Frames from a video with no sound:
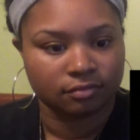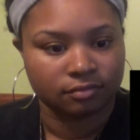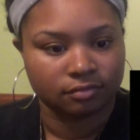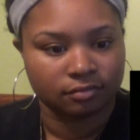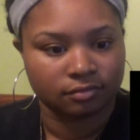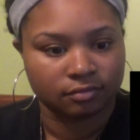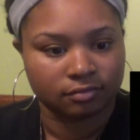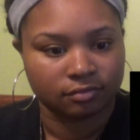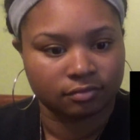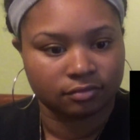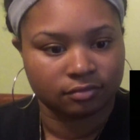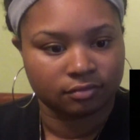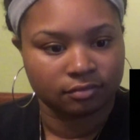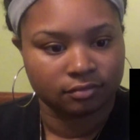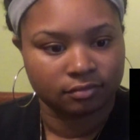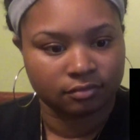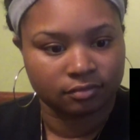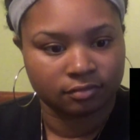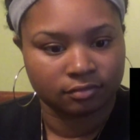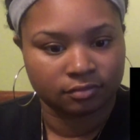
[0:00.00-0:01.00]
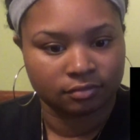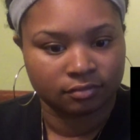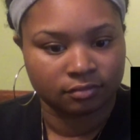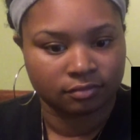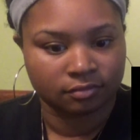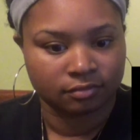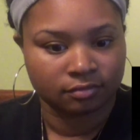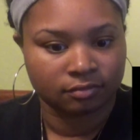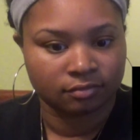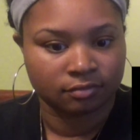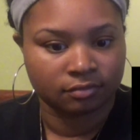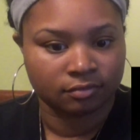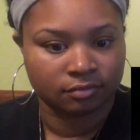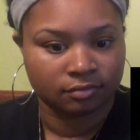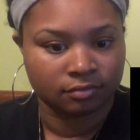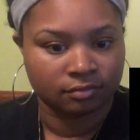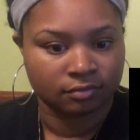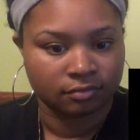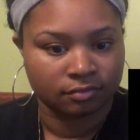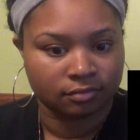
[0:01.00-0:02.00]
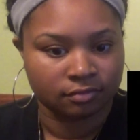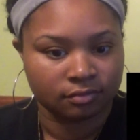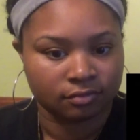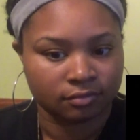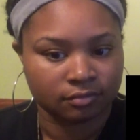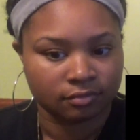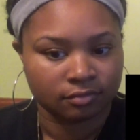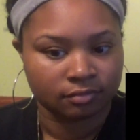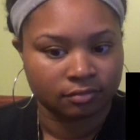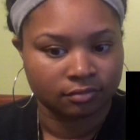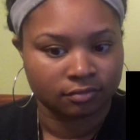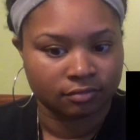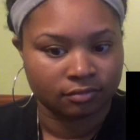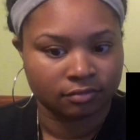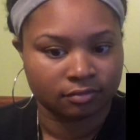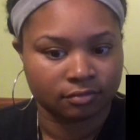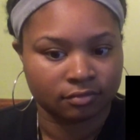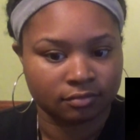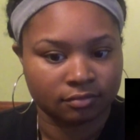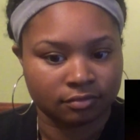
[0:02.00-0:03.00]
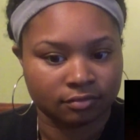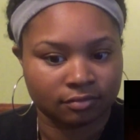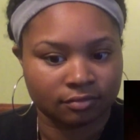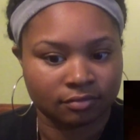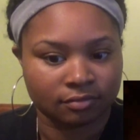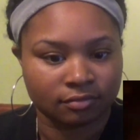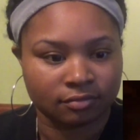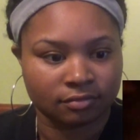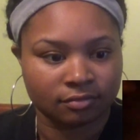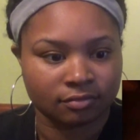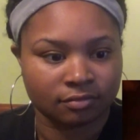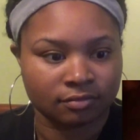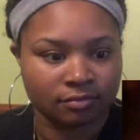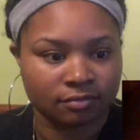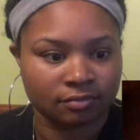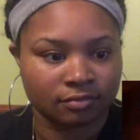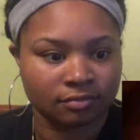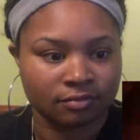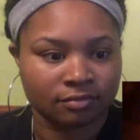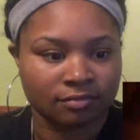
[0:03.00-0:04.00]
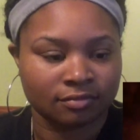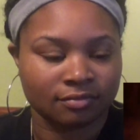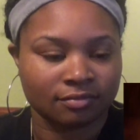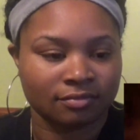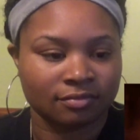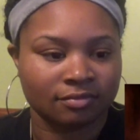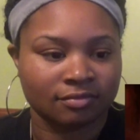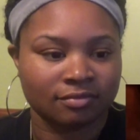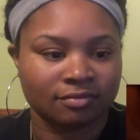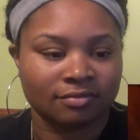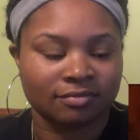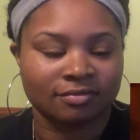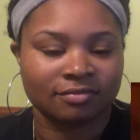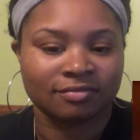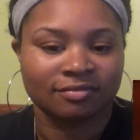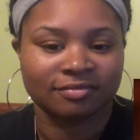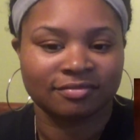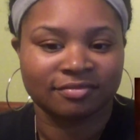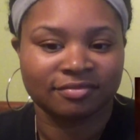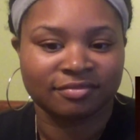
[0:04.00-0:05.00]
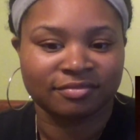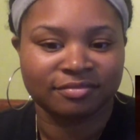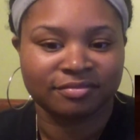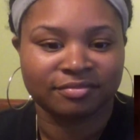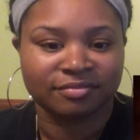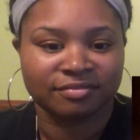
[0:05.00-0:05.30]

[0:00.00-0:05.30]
(not speaking)